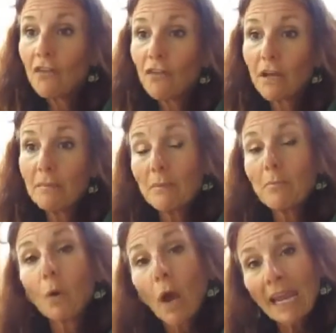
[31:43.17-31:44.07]
They're going to be
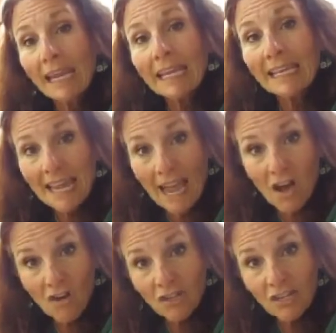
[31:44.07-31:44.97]
breaking
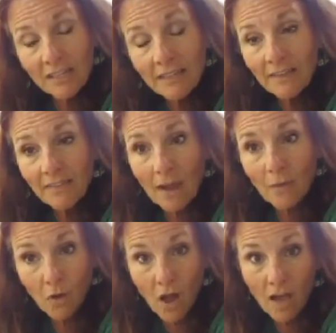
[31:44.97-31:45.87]
down that
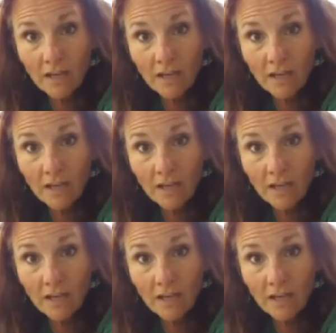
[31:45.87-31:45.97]
rock.